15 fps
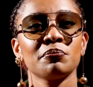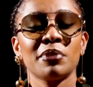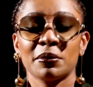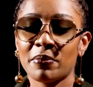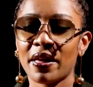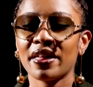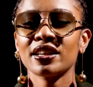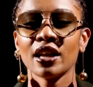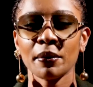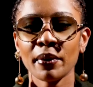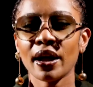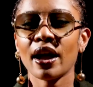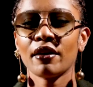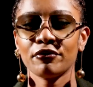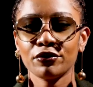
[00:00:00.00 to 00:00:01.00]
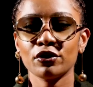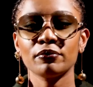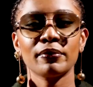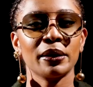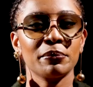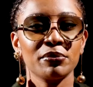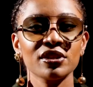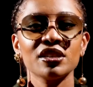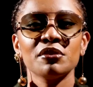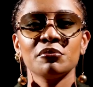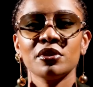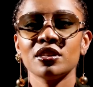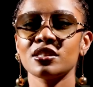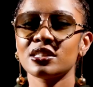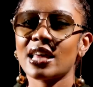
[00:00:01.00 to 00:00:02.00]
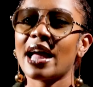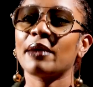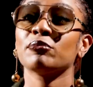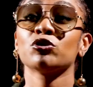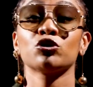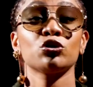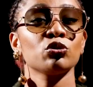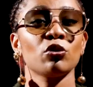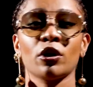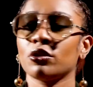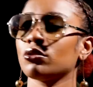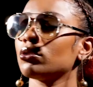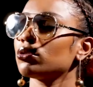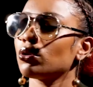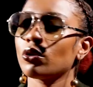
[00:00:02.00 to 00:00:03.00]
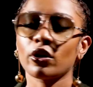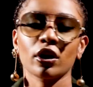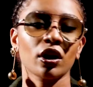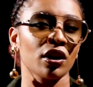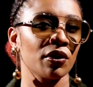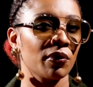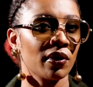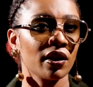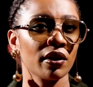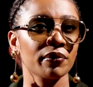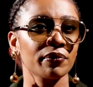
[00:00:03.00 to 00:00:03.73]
But by the time I have you in my body, means I'm sure you're not going anywhere.